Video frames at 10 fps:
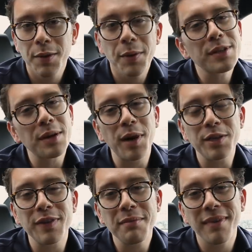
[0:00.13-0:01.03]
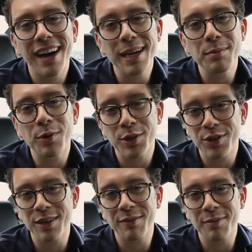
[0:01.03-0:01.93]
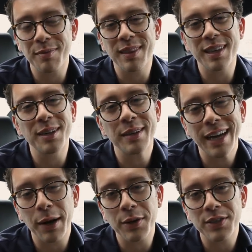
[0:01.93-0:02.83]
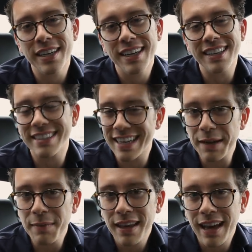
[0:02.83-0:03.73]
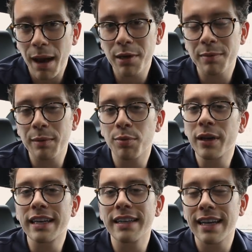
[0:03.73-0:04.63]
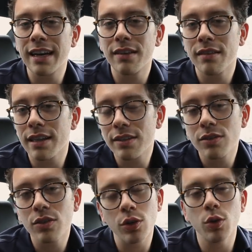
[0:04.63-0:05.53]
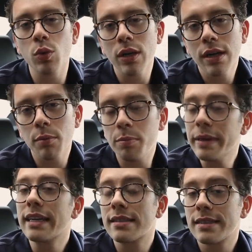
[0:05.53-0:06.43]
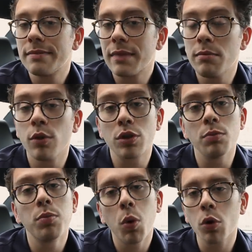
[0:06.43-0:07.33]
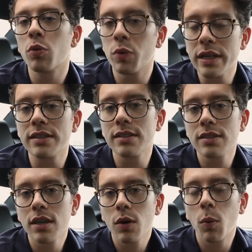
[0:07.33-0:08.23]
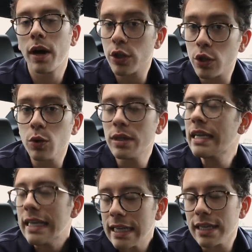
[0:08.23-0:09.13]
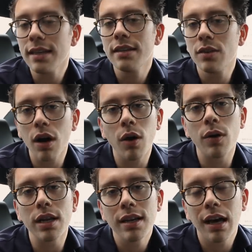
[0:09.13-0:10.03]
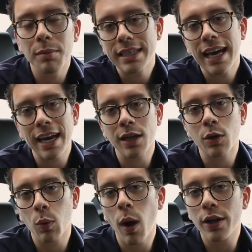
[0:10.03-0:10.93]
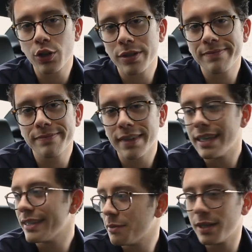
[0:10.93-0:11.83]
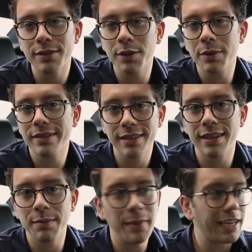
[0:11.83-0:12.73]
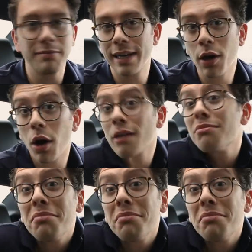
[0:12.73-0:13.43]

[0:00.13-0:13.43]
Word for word: What is up, watch fam? I am Christian from Theo and Harris, and today I'm going to be breaking down the two biggest and most important reasons why you need to own a mechanical watch, and I'm going to do it in the back of my car.